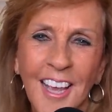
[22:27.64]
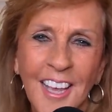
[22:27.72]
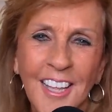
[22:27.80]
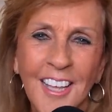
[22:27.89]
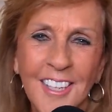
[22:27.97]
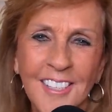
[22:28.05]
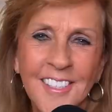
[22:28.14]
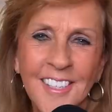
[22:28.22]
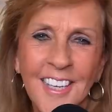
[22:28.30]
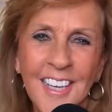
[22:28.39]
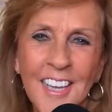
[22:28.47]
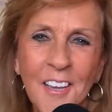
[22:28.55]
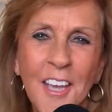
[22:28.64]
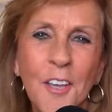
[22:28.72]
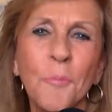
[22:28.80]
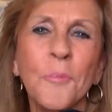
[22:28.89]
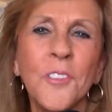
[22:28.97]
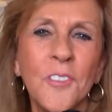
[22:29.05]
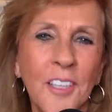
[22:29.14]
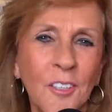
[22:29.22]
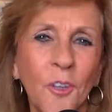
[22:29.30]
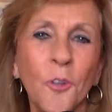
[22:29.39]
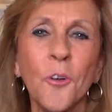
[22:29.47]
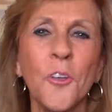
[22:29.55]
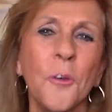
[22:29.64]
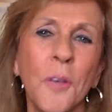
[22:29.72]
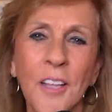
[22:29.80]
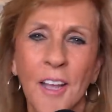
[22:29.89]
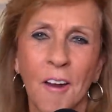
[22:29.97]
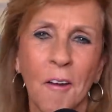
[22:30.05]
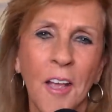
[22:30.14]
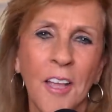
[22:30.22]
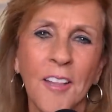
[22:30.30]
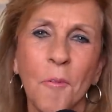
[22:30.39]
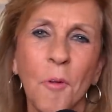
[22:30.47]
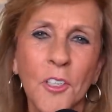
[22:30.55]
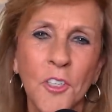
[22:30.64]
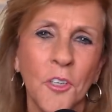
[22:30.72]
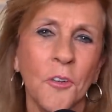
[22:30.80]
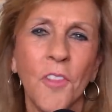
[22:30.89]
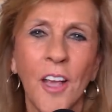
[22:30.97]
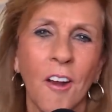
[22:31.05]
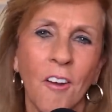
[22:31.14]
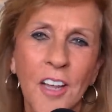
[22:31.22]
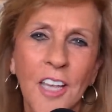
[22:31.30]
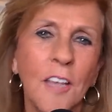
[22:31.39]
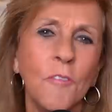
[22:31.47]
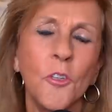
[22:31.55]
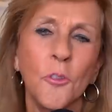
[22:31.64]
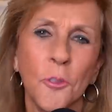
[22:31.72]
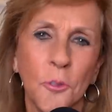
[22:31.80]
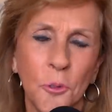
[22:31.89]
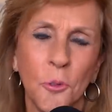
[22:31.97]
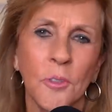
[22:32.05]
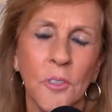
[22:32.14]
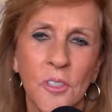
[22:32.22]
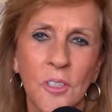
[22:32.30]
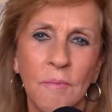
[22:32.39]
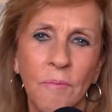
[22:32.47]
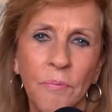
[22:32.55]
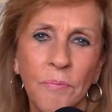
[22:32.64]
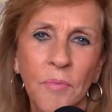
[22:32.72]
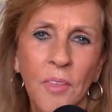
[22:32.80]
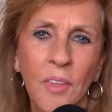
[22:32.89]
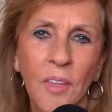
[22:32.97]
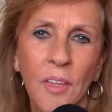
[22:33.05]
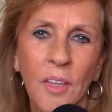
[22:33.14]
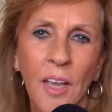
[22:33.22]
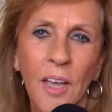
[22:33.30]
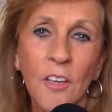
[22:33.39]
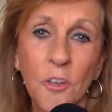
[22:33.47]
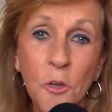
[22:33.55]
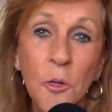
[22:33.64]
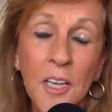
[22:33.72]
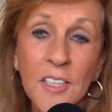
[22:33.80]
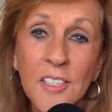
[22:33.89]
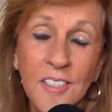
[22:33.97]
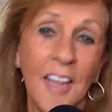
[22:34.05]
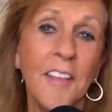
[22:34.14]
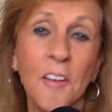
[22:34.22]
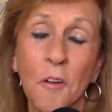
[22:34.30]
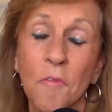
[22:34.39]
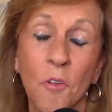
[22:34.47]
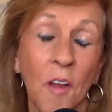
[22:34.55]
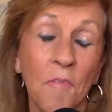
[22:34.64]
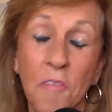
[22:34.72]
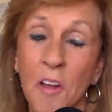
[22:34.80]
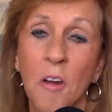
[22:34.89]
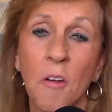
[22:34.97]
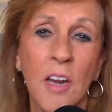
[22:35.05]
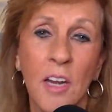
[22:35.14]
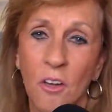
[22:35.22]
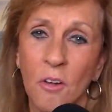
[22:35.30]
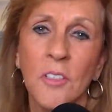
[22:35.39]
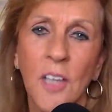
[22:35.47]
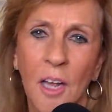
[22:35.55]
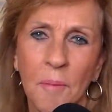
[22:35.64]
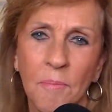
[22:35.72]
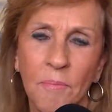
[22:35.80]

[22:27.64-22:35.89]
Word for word: it, it's he, he'll he'll lure you in there, and then once you're there, he gives you the tools, mm-hmm. and you can stay there for a very long time,